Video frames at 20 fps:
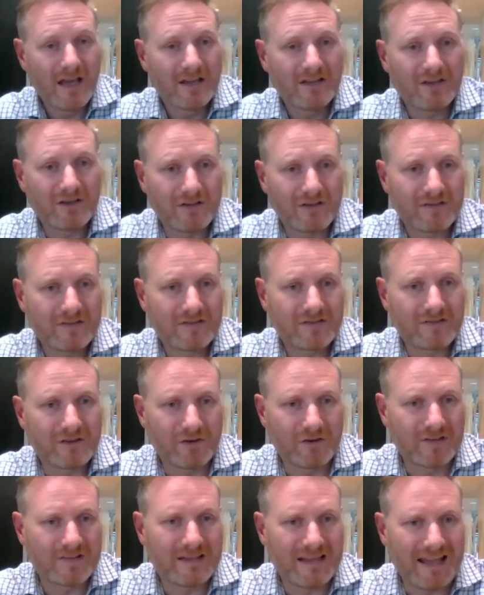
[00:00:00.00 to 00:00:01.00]

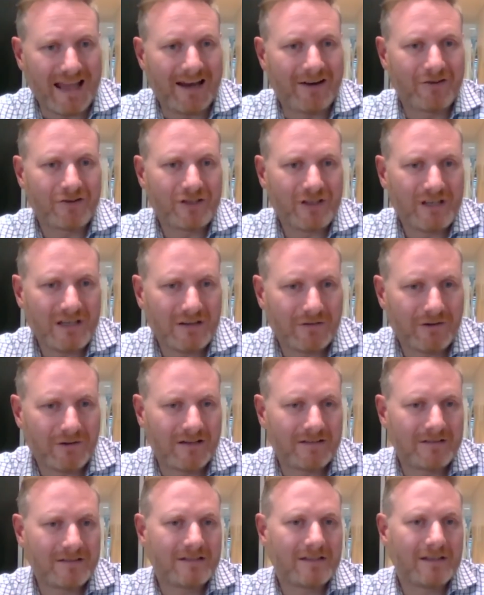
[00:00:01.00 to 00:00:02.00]
there's an energy
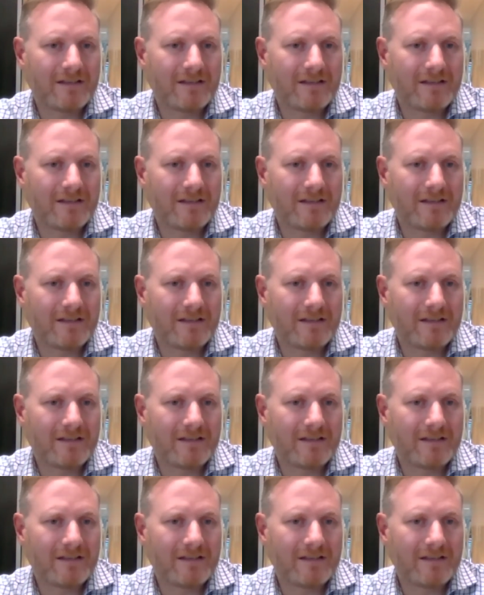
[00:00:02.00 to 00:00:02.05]
around